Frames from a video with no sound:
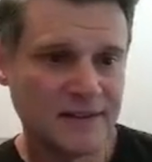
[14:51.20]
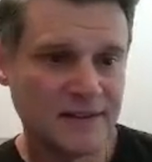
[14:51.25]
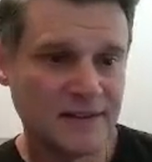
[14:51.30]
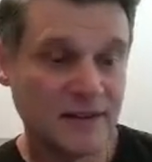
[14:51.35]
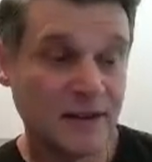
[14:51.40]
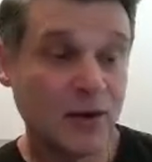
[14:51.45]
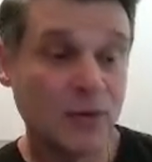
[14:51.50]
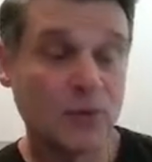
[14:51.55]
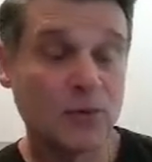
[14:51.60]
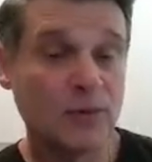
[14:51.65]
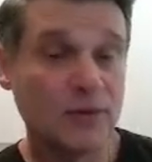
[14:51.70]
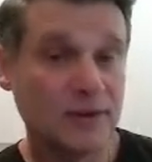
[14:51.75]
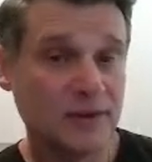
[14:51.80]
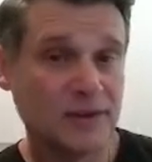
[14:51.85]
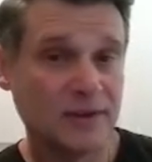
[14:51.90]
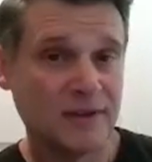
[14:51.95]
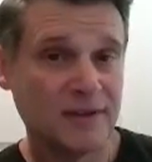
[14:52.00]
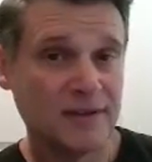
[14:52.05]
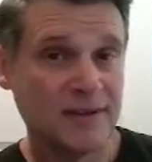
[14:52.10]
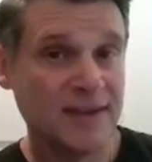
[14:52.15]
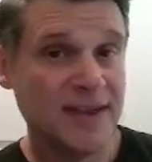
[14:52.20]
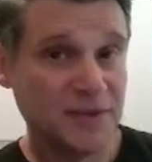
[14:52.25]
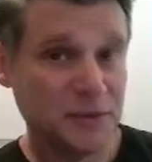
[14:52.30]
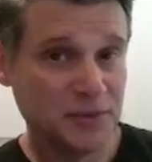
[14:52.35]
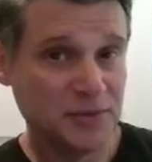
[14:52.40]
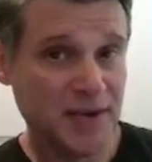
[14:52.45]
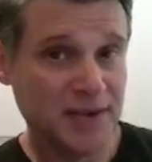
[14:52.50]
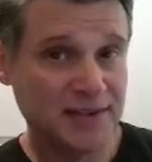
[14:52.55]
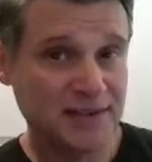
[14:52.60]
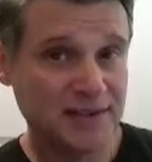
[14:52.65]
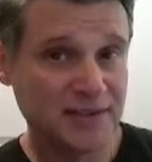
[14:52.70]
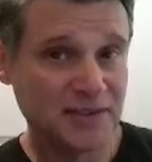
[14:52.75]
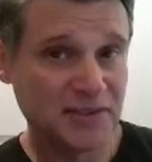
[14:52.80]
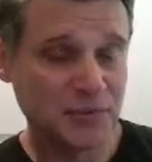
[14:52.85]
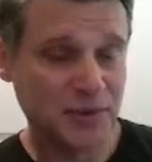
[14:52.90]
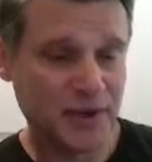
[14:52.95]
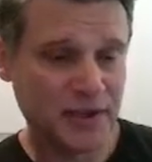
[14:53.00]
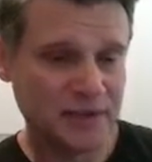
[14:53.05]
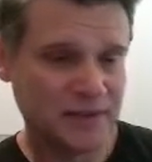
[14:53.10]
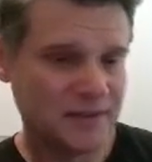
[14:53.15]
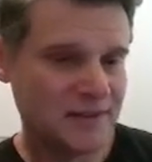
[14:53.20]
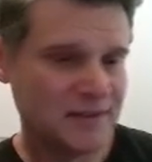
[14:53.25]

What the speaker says: Oh, and united is strength.